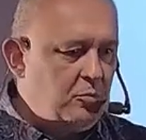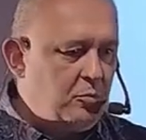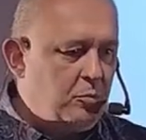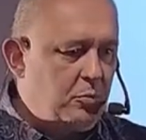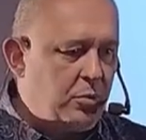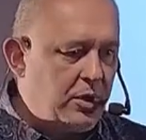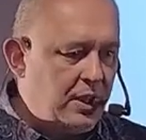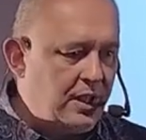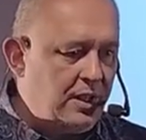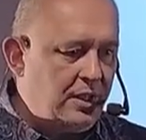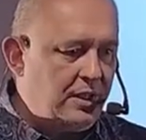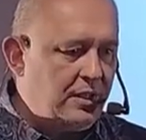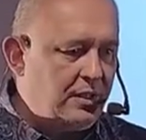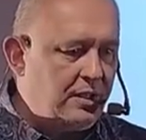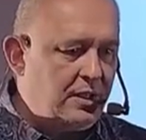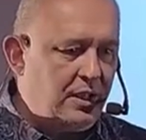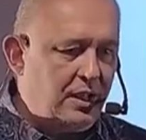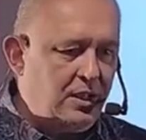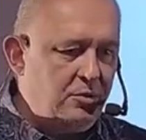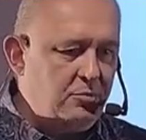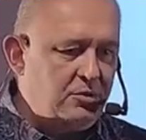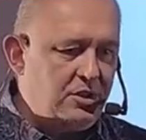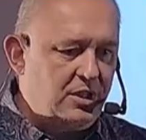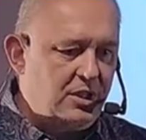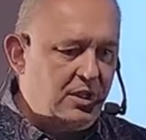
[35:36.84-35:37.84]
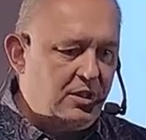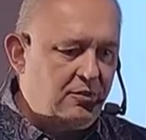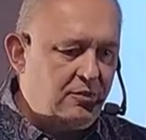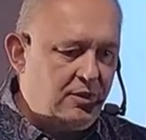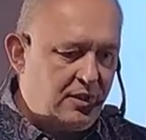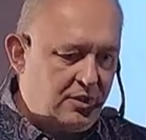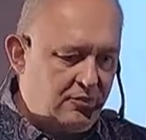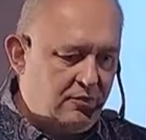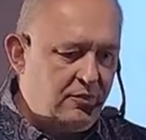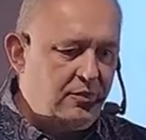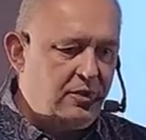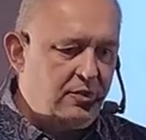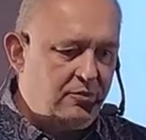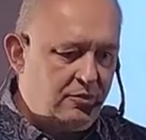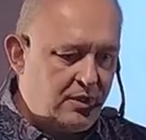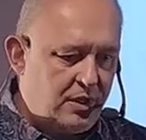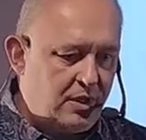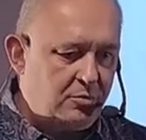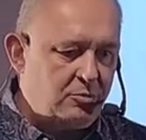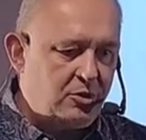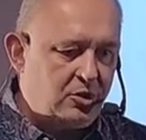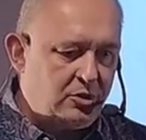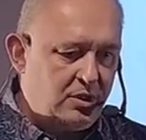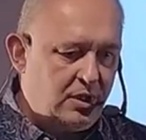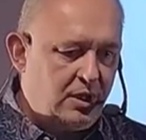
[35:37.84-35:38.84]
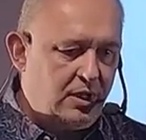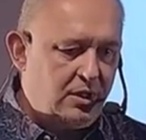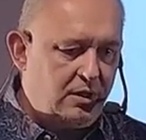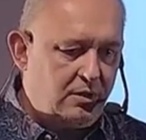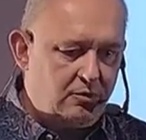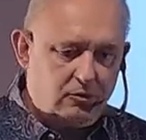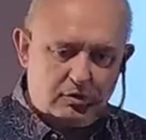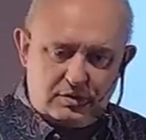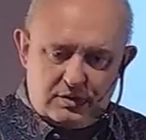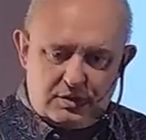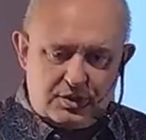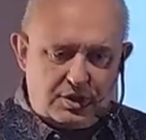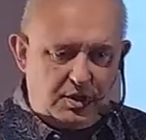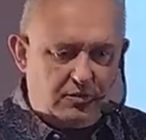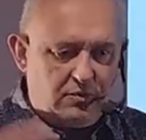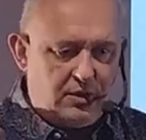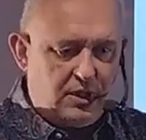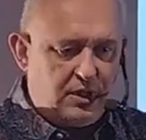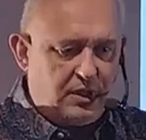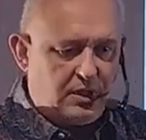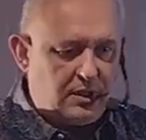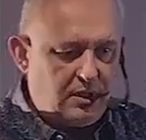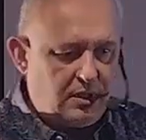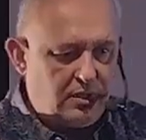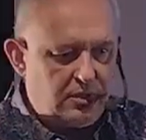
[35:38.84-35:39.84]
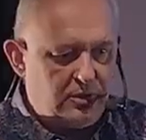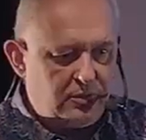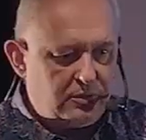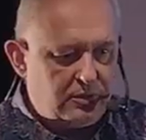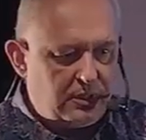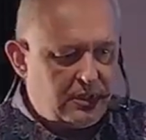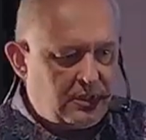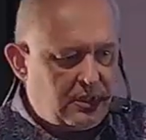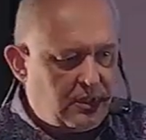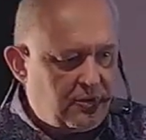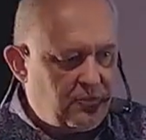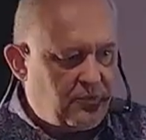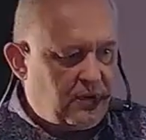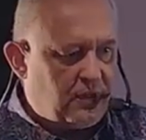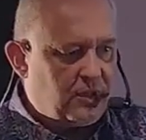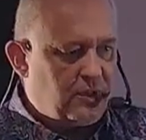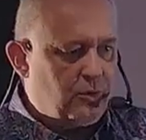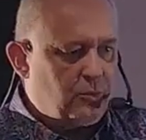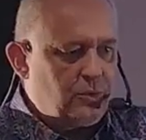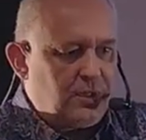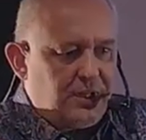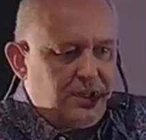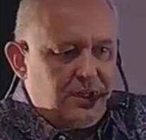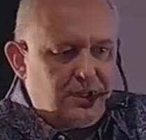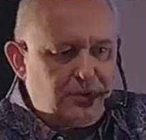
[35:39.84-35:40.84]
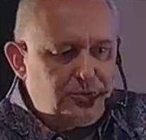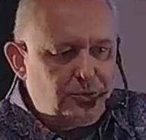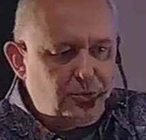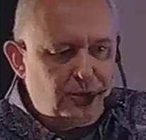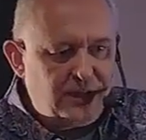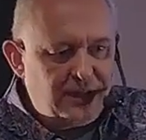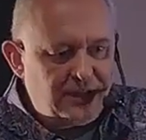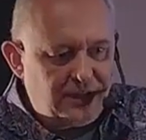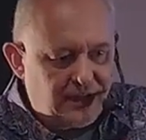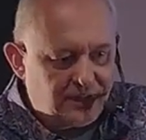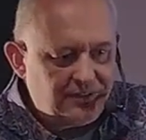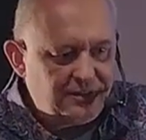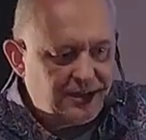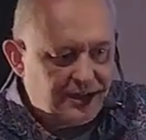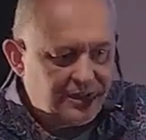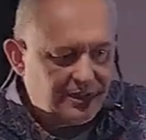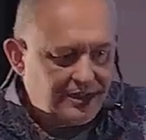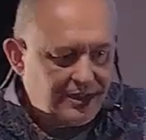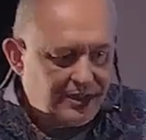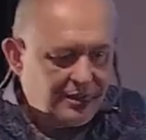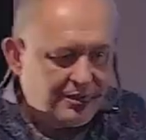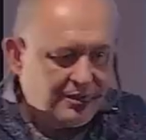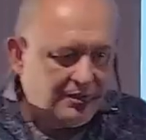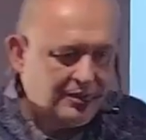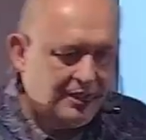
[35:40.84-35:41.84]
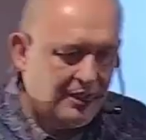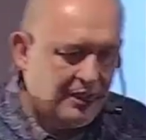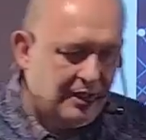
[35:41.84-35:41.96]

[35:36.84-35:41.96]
playing games here, and if I'm not here, I was traveling a lot, and I find out that they are doing nothing there.